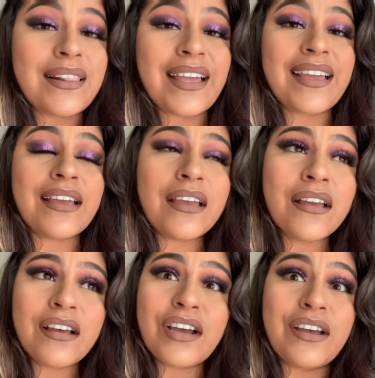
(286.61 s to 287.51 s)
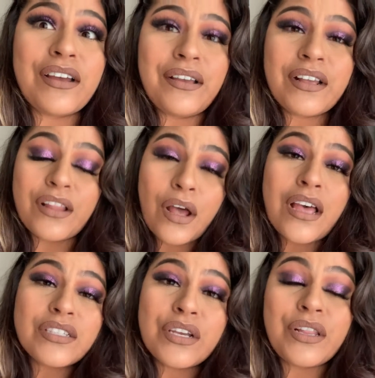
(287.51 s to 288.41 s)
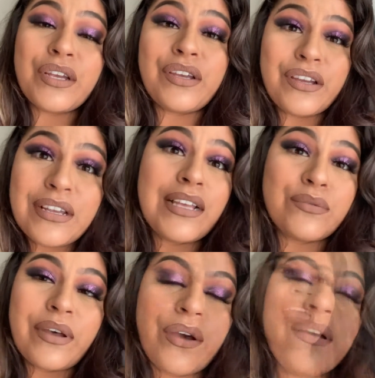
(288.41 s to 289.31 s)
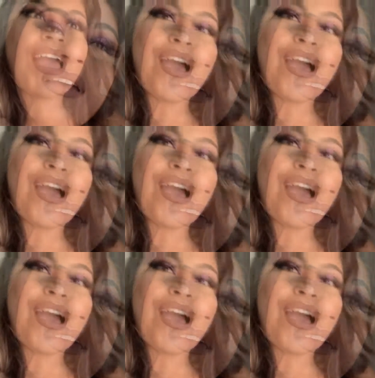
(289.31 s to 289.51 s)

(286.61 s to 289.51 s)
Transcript: like gloss could look good as well.